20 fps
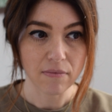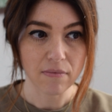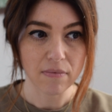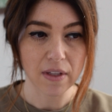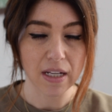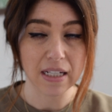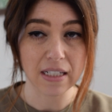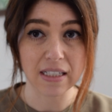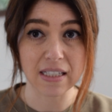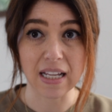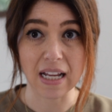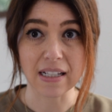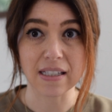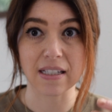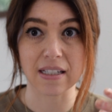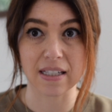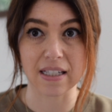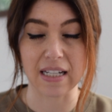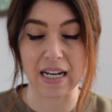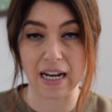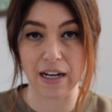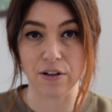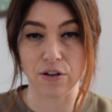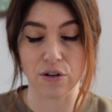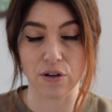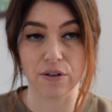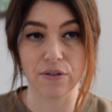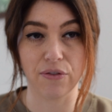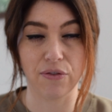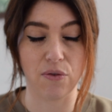sets a
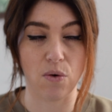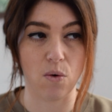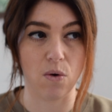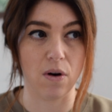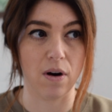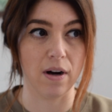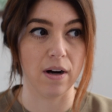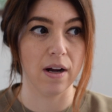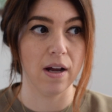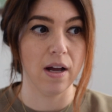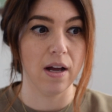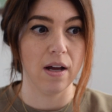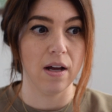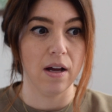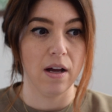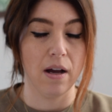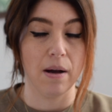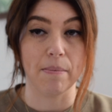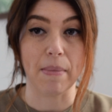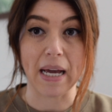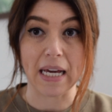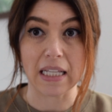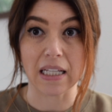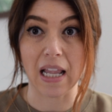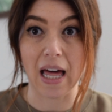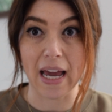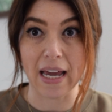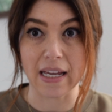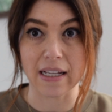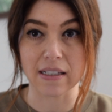standard for my
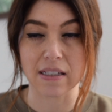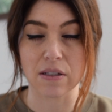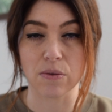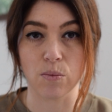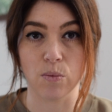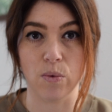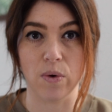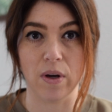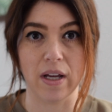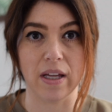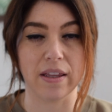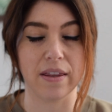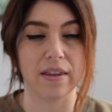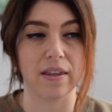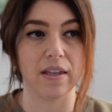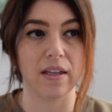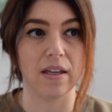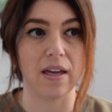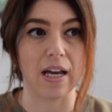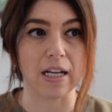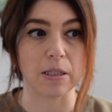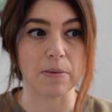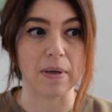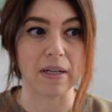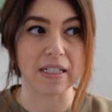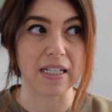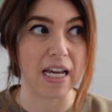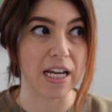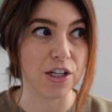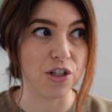clients with
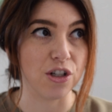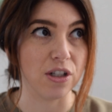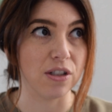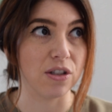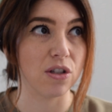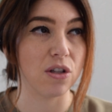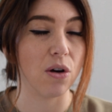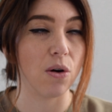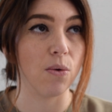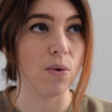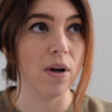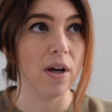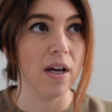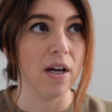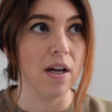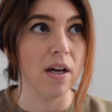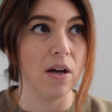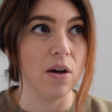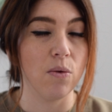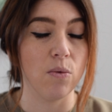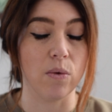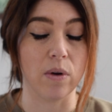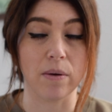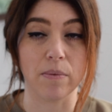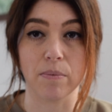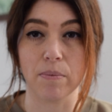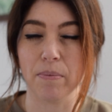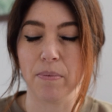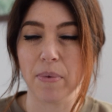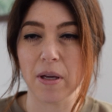expectations. So when
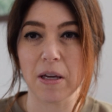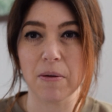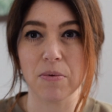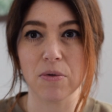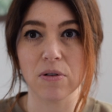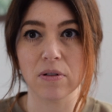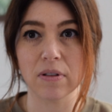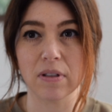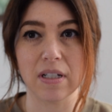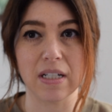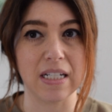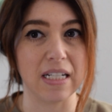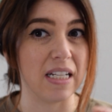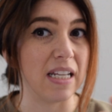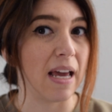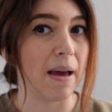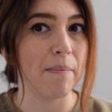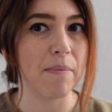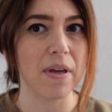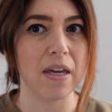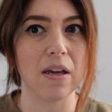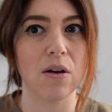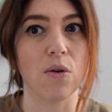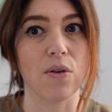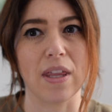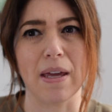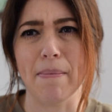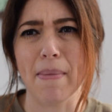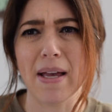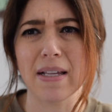people DM me or
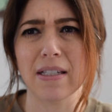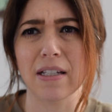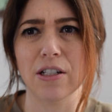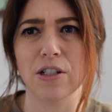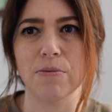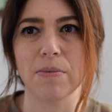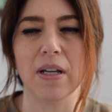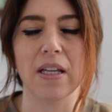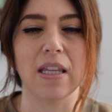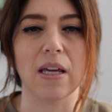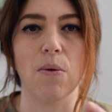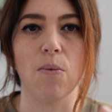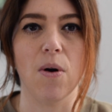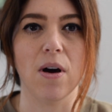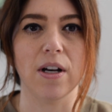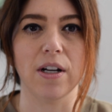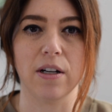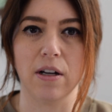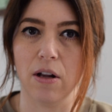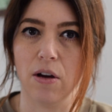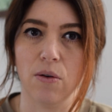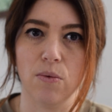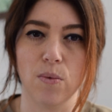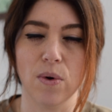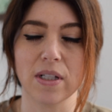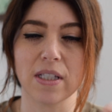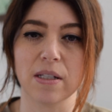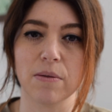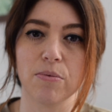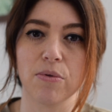they message me and they want to know
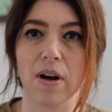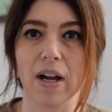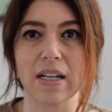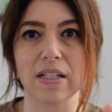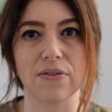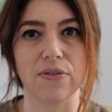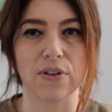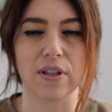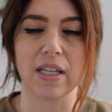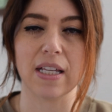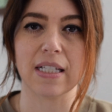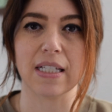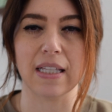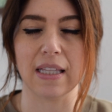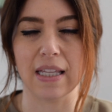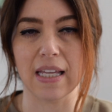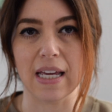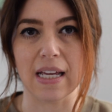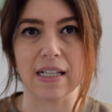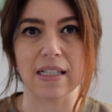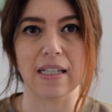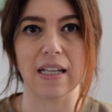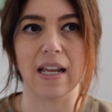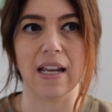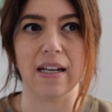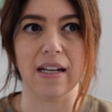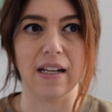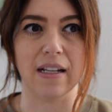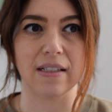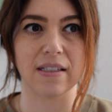what's the price for this and this,
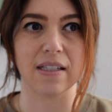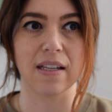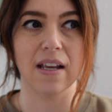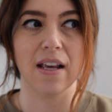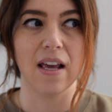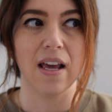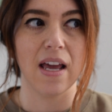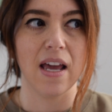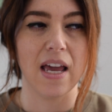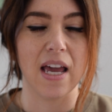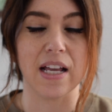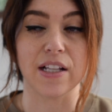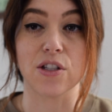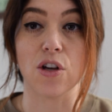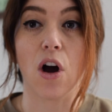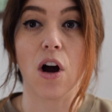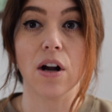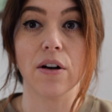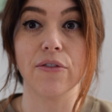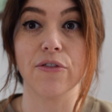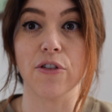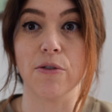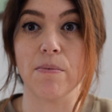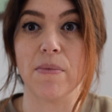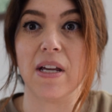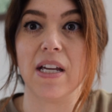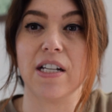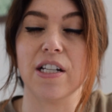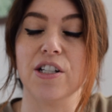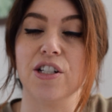and it's hard for
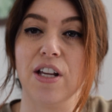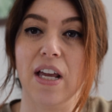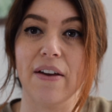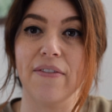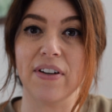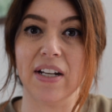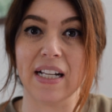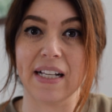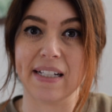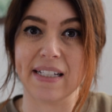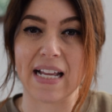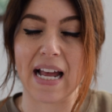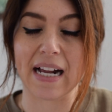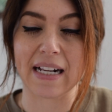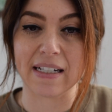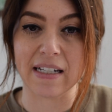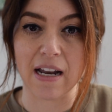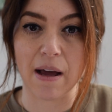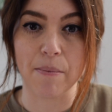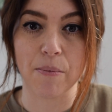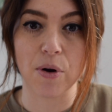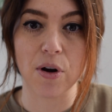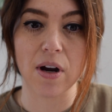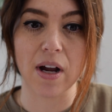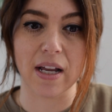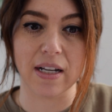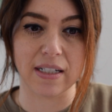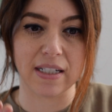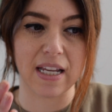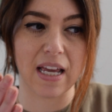me to give an exact number
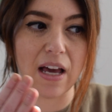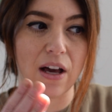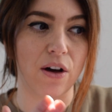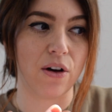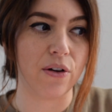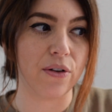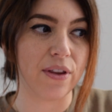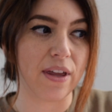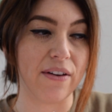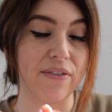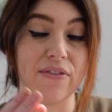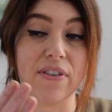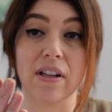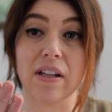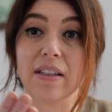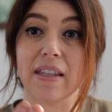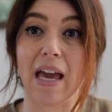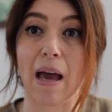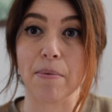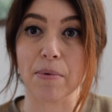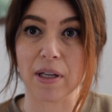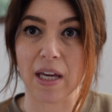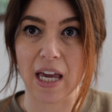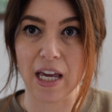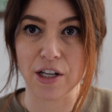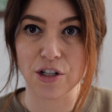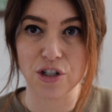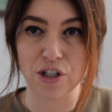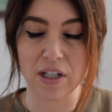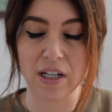until they fill out the
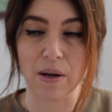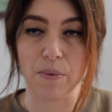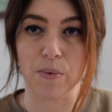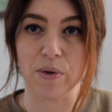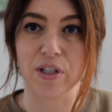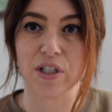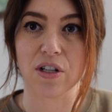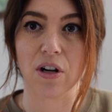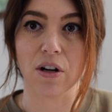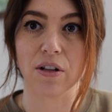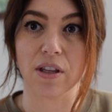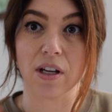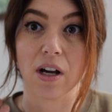application and we start the